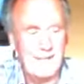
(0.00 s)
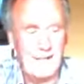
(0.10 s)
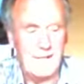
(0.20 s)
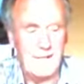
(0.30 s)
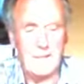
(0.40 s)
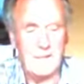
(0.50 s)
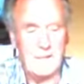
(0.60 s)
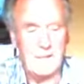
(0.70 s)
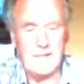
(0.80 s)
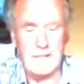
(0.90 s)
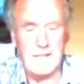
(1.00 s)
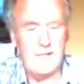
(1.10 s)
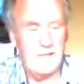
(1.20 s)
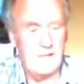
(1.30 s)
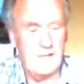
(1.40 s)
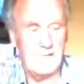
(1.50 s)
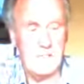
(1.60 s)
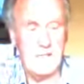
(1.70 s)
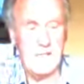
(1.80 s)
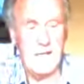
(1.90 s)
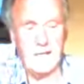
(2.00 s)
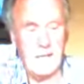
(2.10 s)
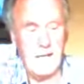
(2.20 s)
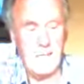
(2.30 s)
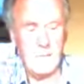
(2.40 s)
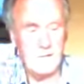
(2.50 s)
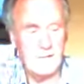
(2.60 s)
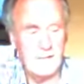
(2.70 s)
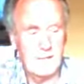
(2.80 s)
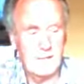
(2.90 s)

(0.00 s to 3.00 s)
And some of the things that have been said to me was